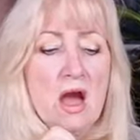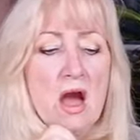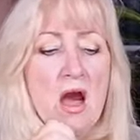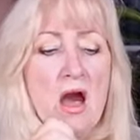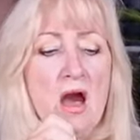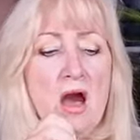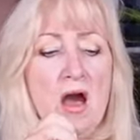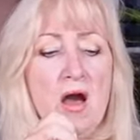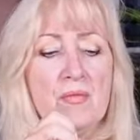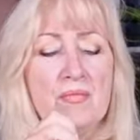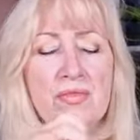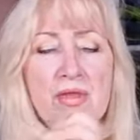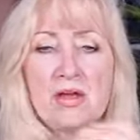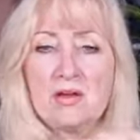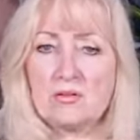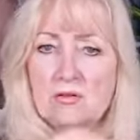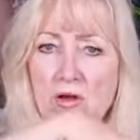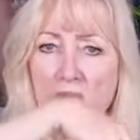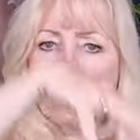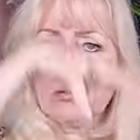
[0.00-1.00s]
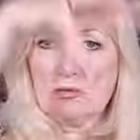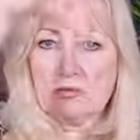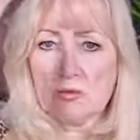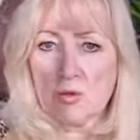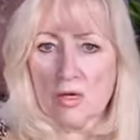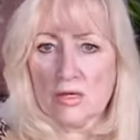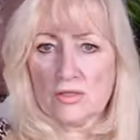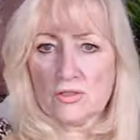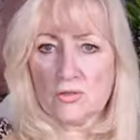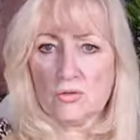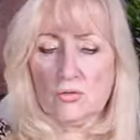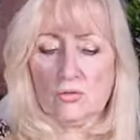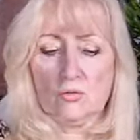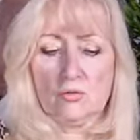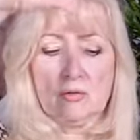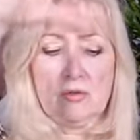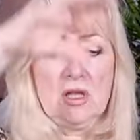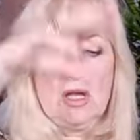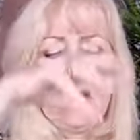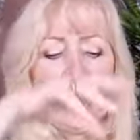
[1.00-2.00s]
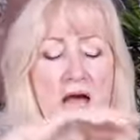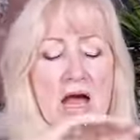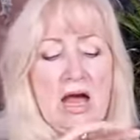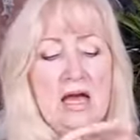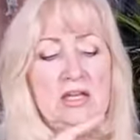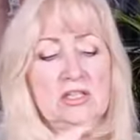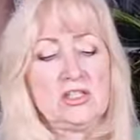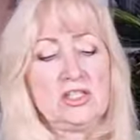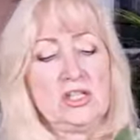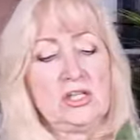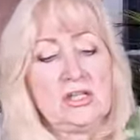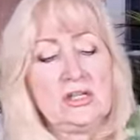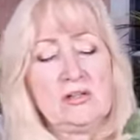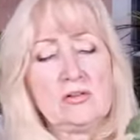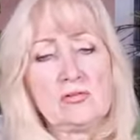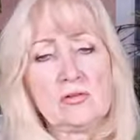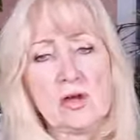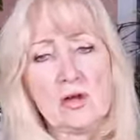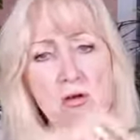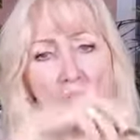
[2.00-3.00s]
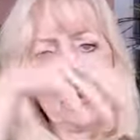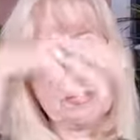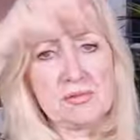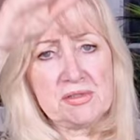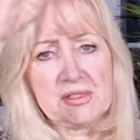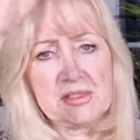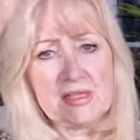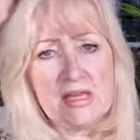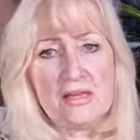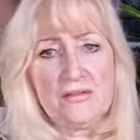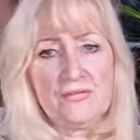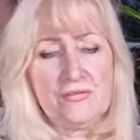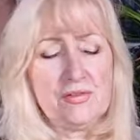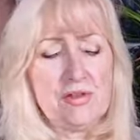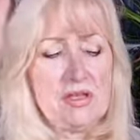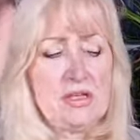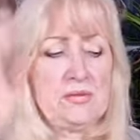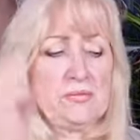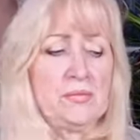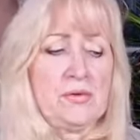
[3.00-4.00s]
um, they grow quite tall and she can grow up to ten feet,